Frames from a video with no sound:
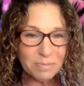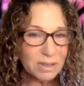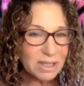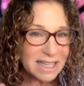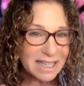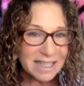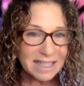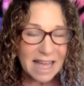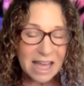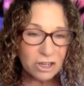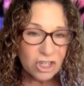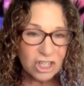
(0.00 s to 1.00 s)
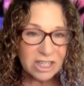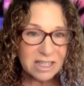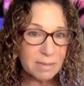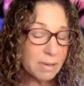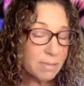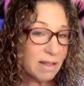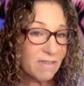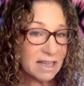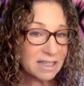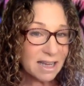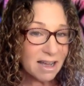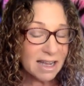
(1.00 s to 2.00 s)
Bliss, energy. Some people have
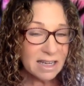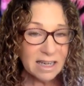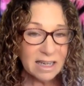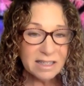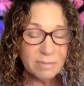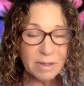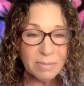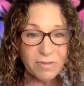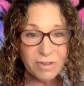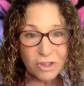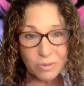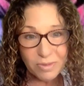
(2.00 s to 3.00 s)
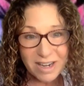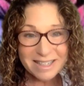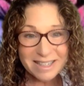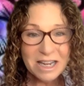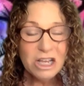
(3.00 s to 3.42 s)
anxiety. Some people feel depressed.